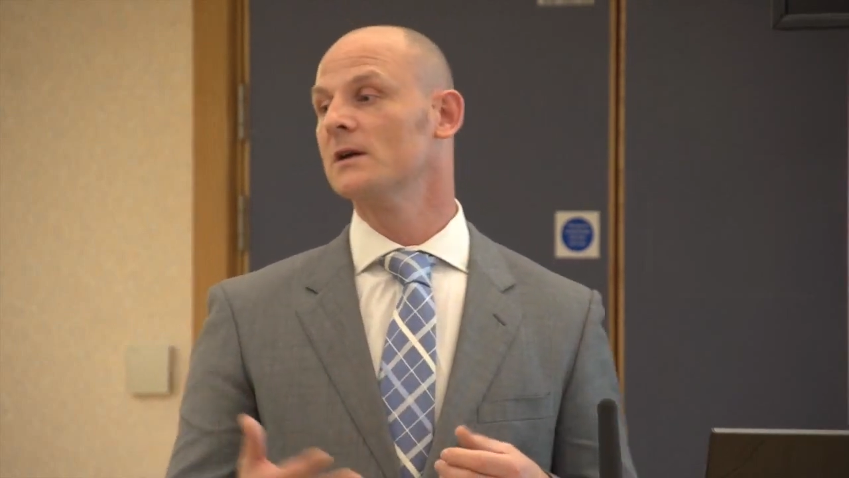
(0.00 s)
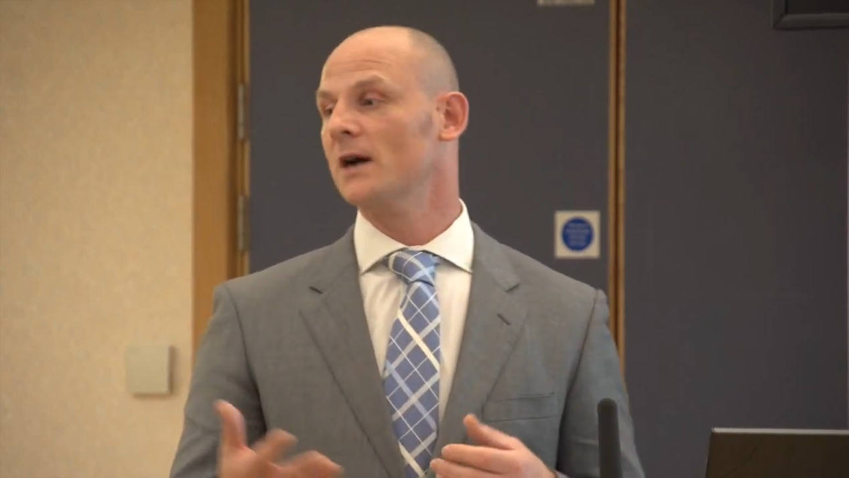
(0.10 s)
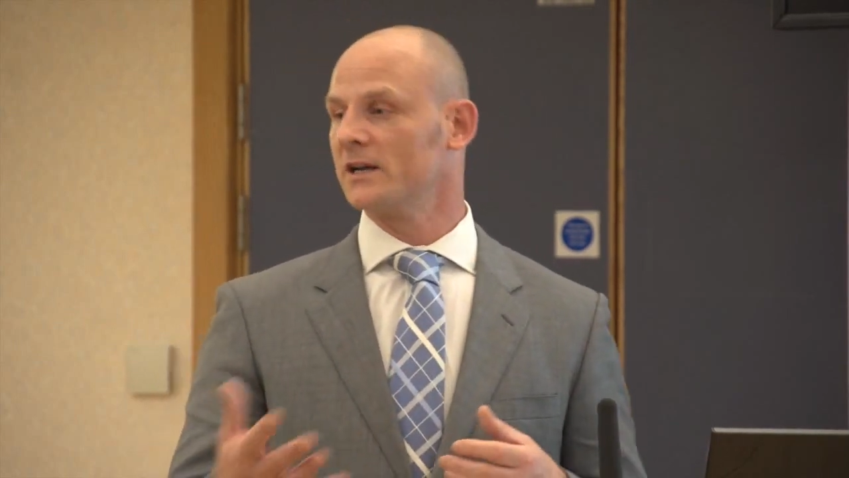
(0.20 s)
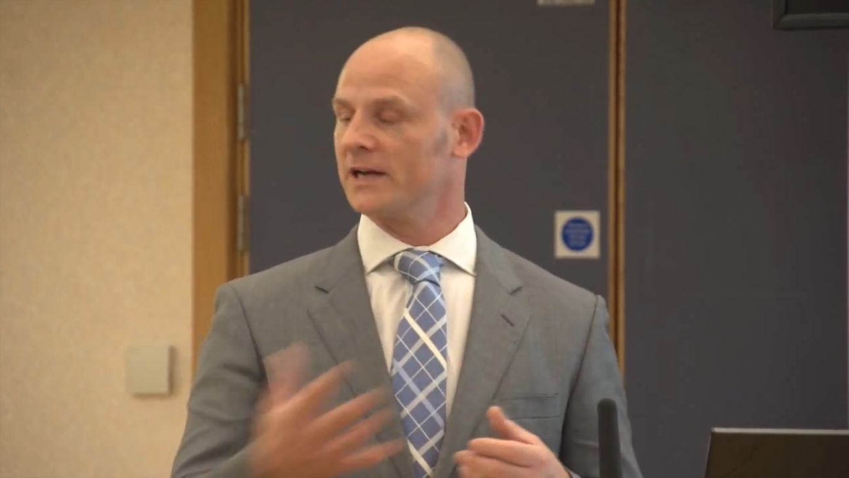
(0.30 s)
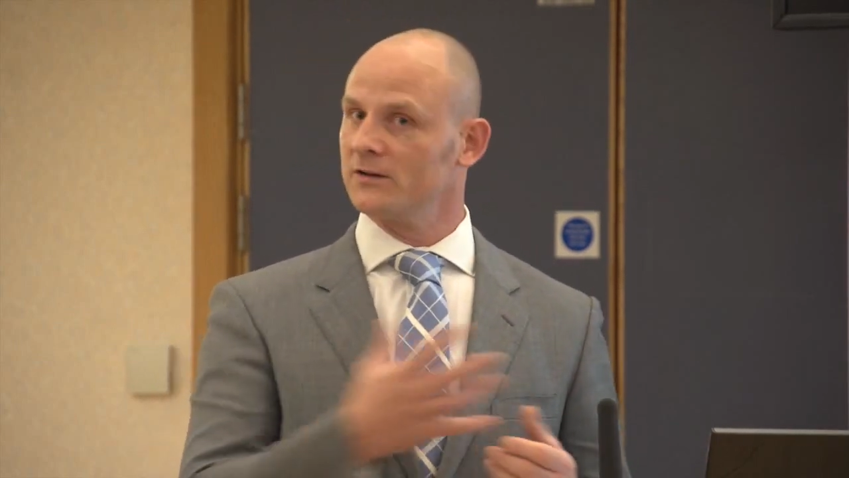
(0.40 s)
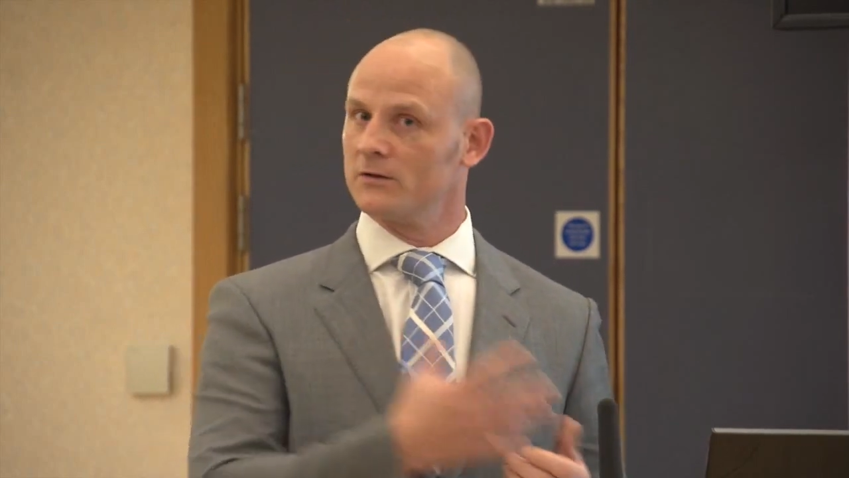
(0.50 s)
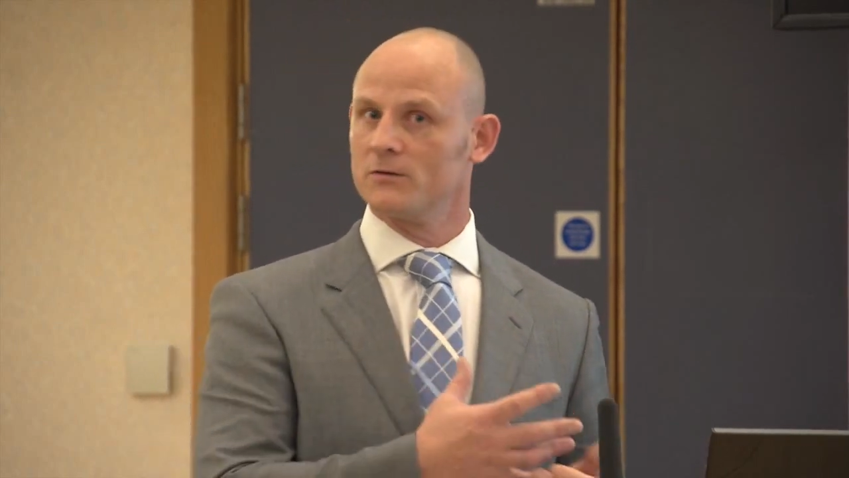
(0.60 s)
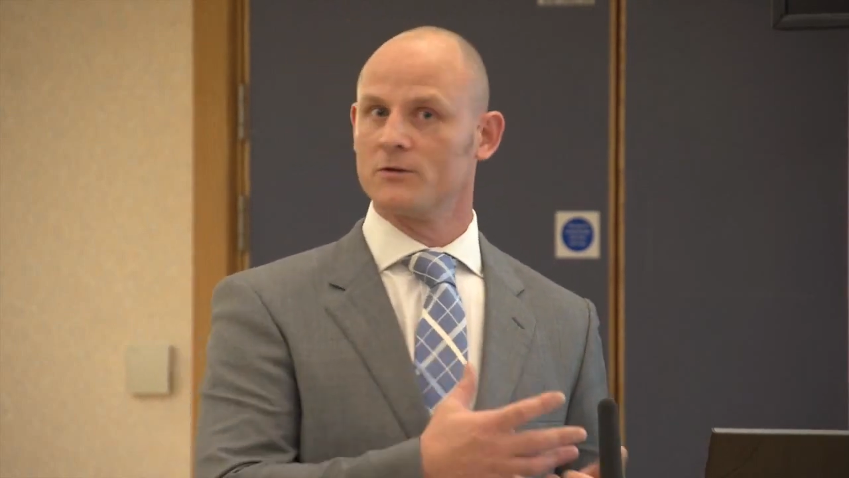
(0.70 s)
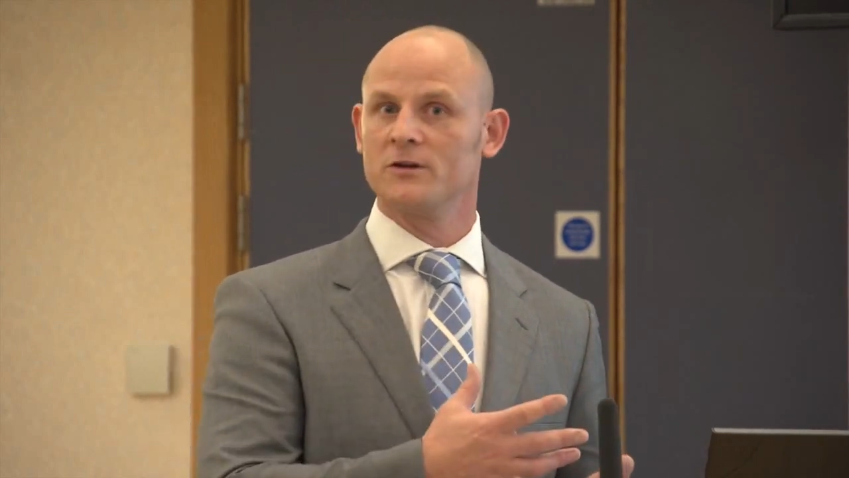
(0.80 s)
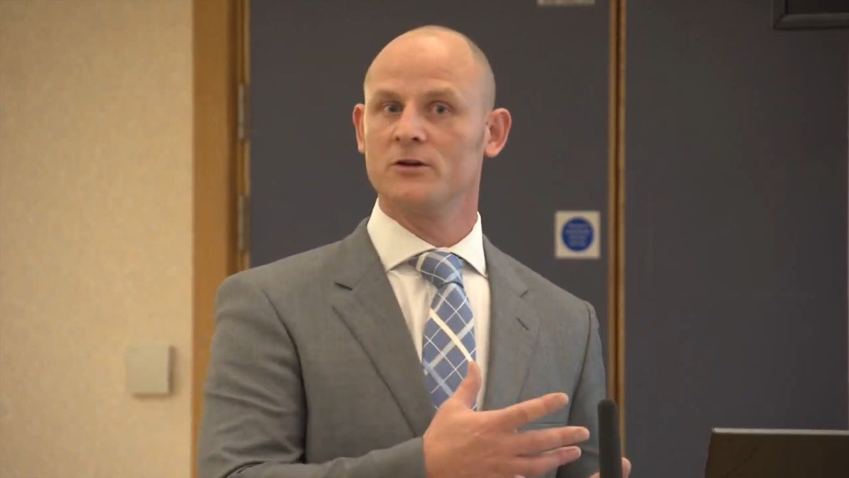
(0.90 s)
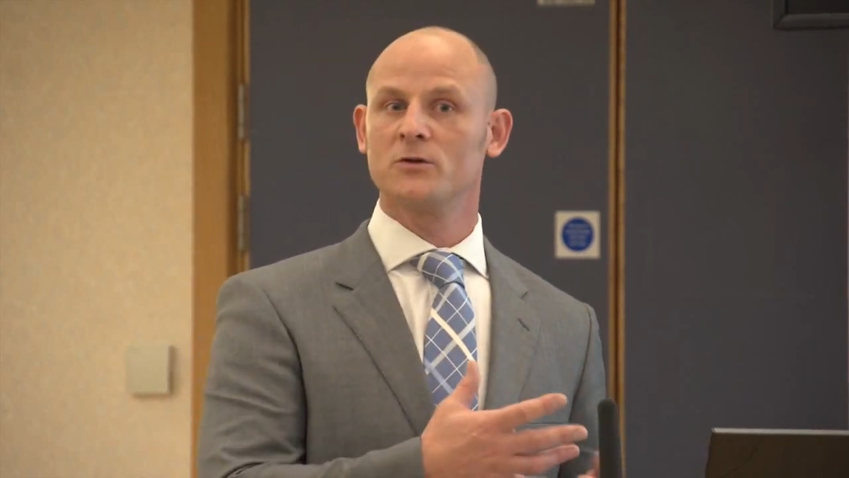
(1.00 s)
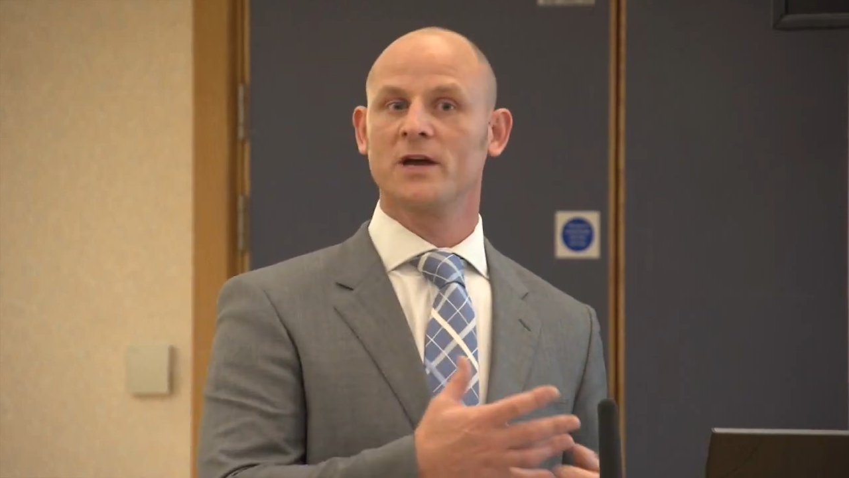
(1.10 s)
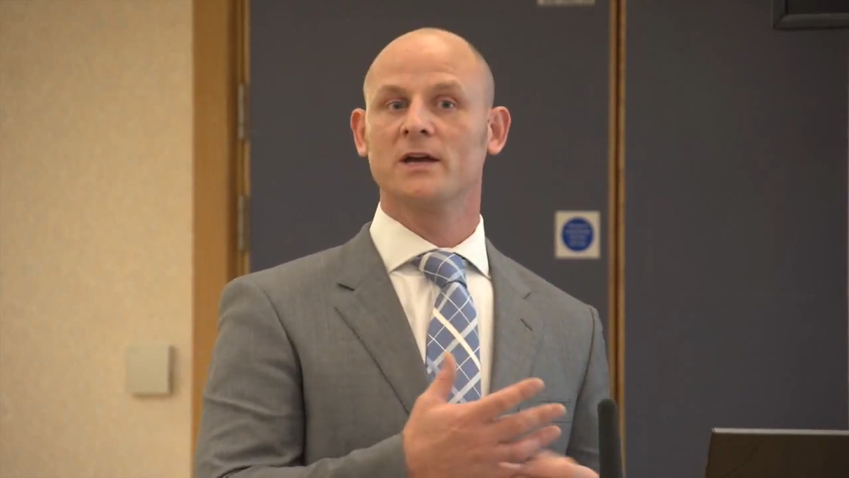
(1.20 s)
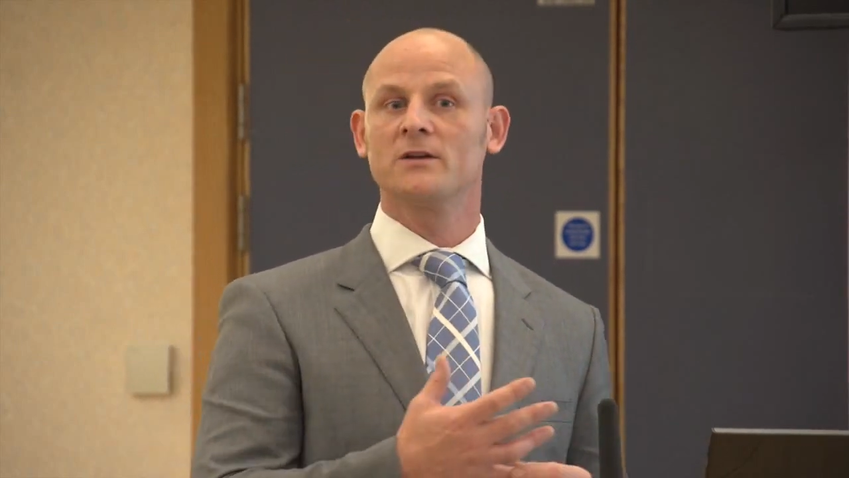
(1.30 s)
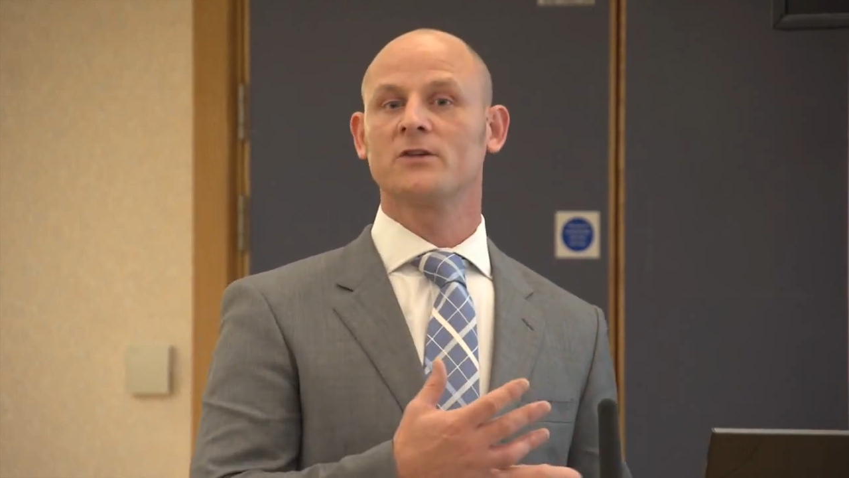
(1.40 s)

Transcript: And again, the UK